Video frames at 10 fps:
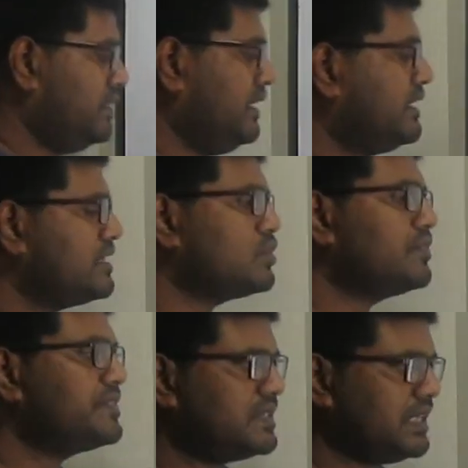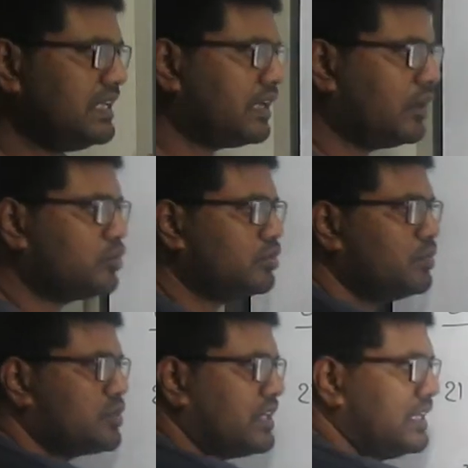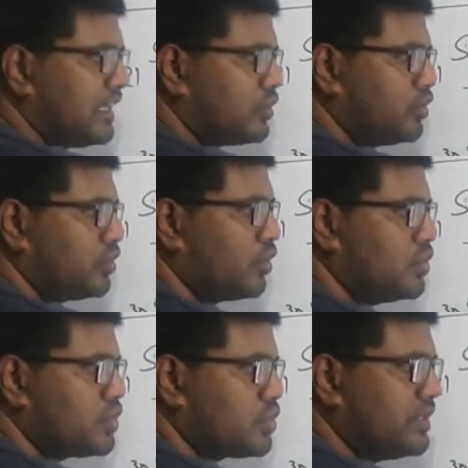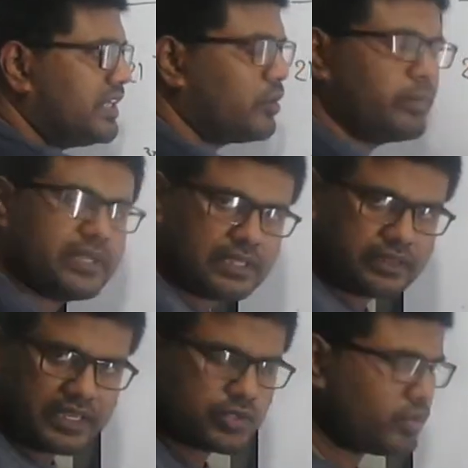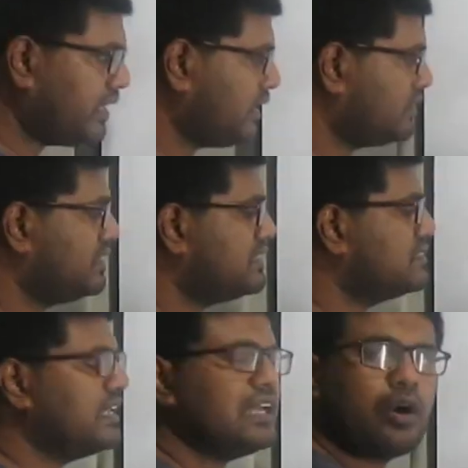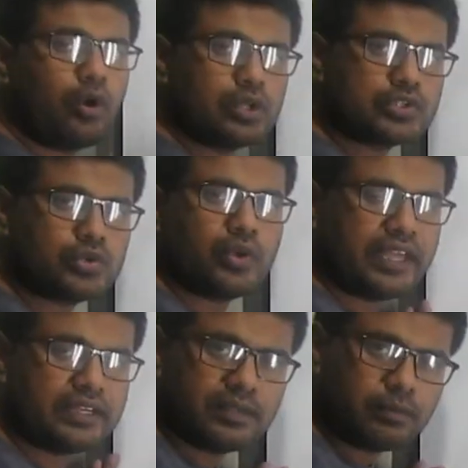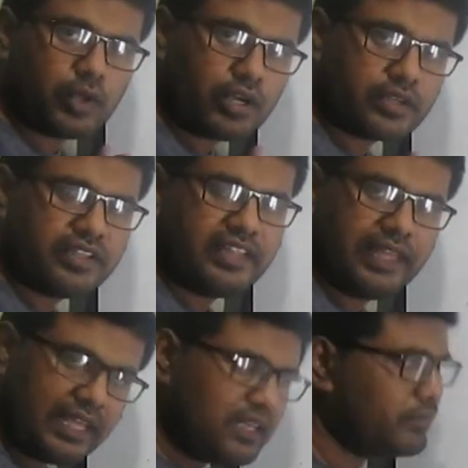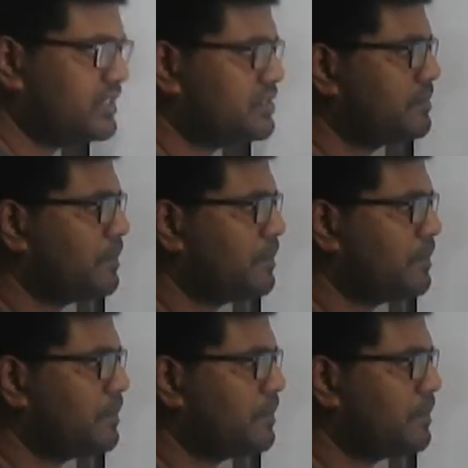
In case of zinc, outermost electron goes to d orbital, that's why this zinc also a d block element.